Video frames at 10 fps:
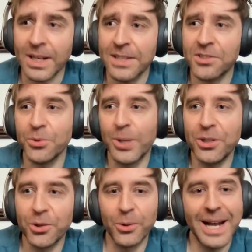And so when
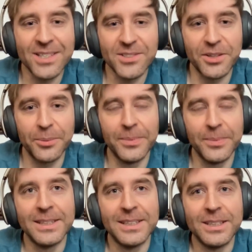you go and ask them,
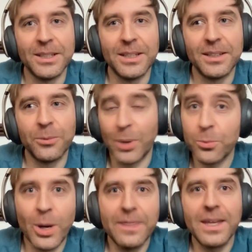
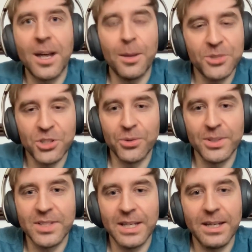when they come to you and say,